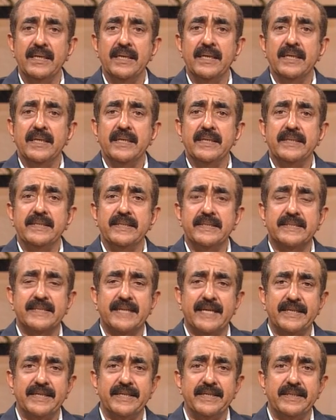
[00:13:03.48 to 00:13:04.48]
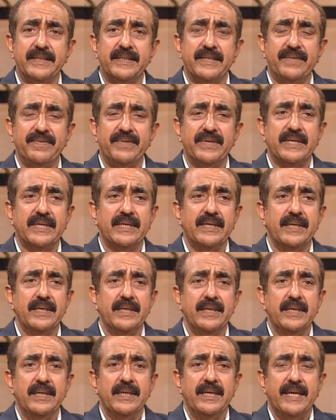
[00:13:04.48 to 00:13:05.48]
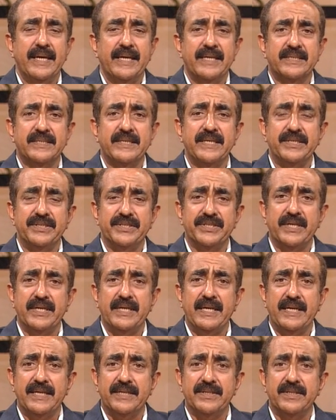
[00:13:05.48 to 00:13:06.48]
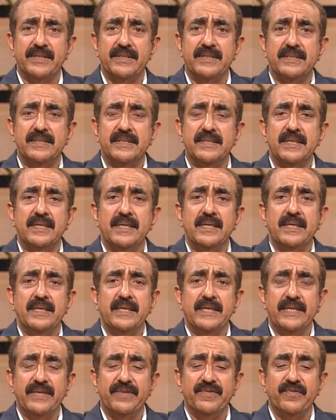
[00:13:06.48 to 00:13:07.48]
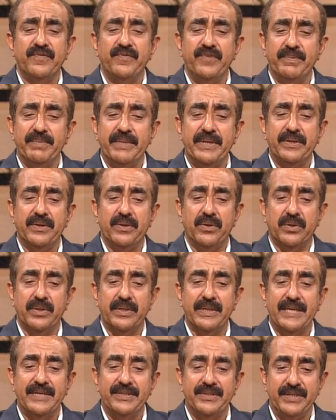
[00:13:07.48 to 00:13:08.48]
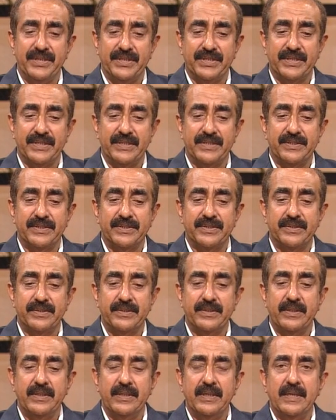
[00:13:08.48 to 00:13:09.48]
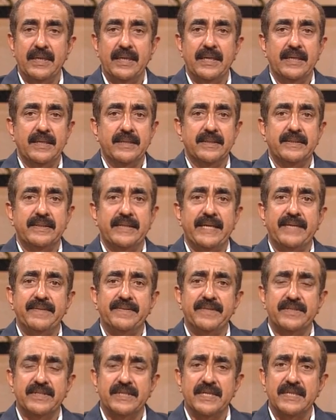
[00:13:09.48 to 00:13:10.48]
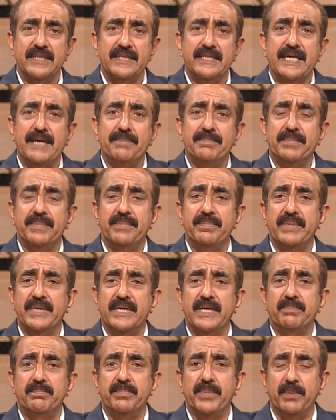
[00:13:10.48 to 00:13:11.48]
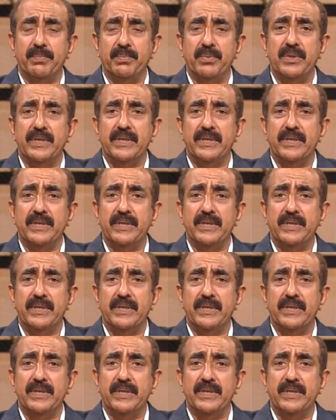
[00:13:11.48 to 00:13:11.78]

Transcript: He started giving extension lectures in women organizations. Then this concept became popular